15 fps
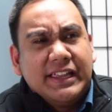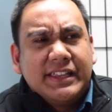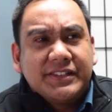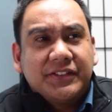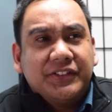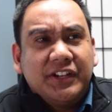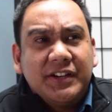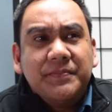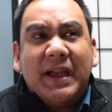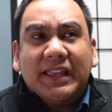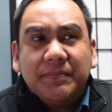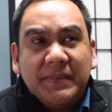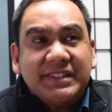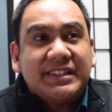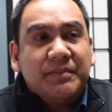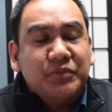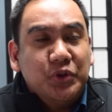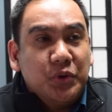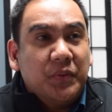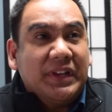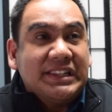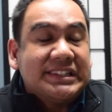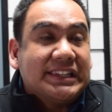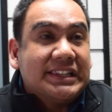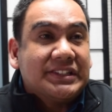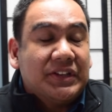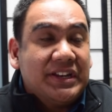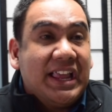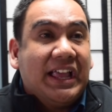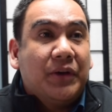So there might be some
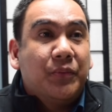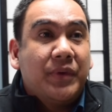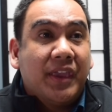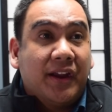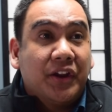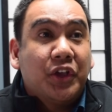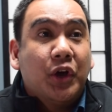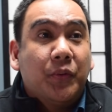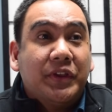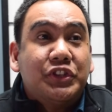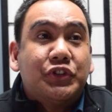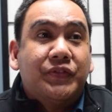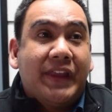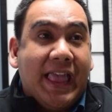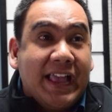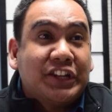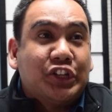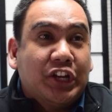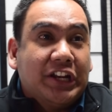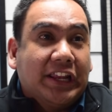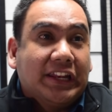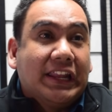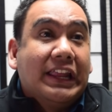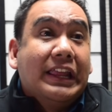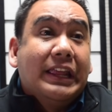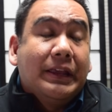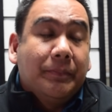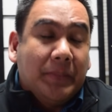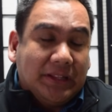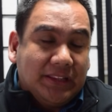nuances on how we are going to react on it.
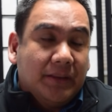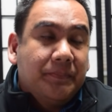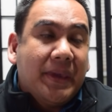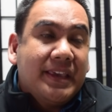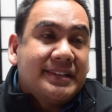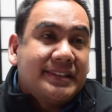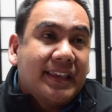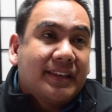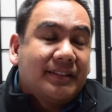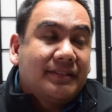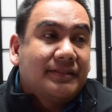But the basic